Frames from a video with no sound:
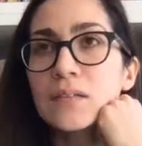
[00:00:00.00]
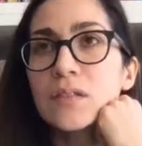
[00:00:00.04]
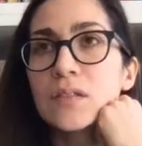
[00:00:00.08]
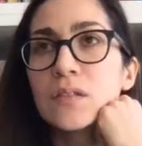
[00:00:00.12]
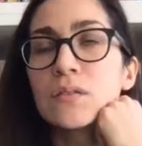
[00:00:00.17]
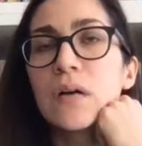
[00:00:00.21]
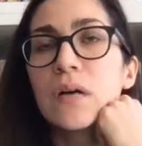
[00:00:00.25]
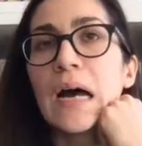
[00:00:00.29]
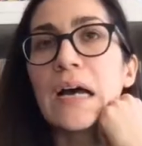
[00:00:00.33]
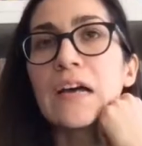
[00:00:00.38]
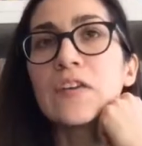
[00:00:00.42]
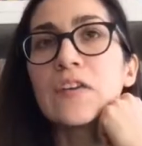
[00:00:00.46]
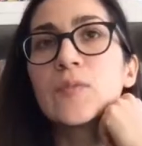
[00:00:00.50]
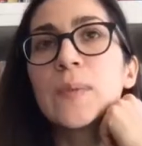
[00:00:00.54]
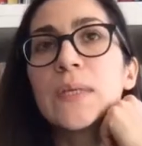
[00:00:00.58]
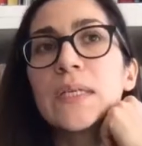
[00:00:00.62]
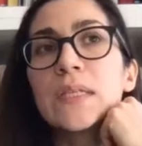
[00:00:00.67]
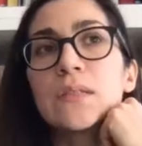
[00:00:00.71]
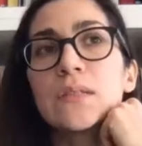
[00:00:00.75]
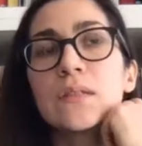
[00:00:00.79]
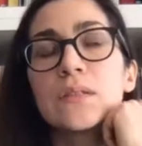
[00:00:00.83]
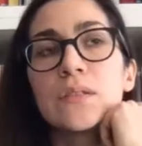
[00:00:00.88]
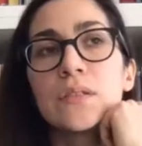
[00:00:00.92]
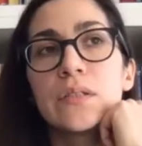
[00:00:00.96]
so I've
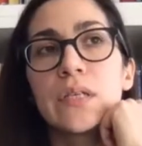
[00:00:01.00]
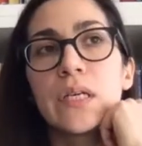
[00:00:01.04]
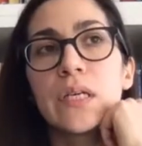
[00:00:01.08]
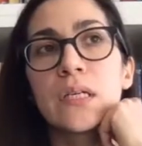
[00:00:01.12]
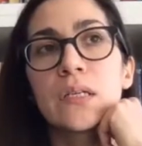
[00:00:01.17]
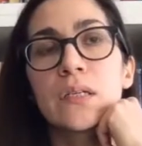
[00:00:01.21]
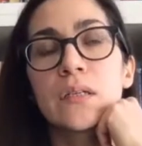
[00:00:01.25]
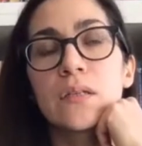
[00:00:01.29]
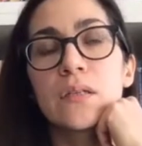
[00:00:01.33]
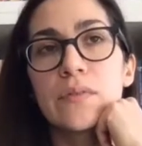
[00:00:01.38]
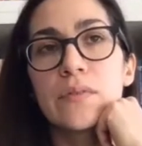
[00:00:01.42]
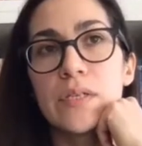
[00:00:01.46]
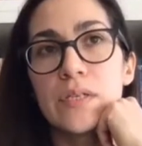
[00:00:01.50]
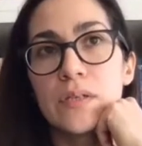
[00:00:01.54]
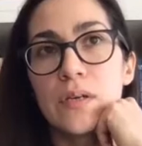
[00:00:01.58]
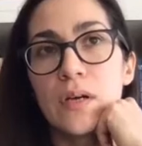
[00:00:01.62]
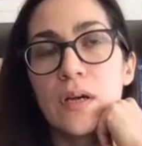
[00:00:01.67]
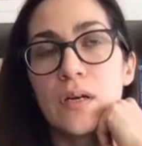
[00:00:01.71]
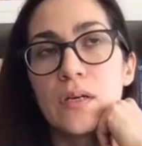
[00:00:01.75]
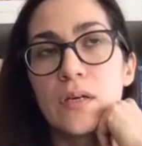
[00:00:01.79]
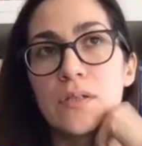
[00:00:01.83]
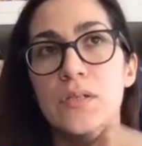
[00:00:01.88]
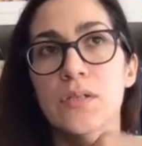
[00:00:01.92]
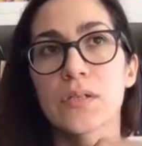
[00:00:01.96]
been doing
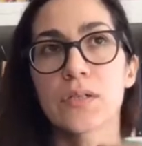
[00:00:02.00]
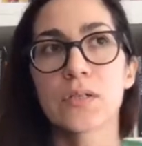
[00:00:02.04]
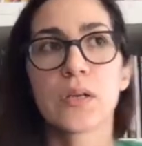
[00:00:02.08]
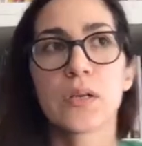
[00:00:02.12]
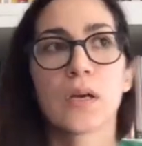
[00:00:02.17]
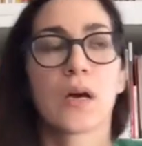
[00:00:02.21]
research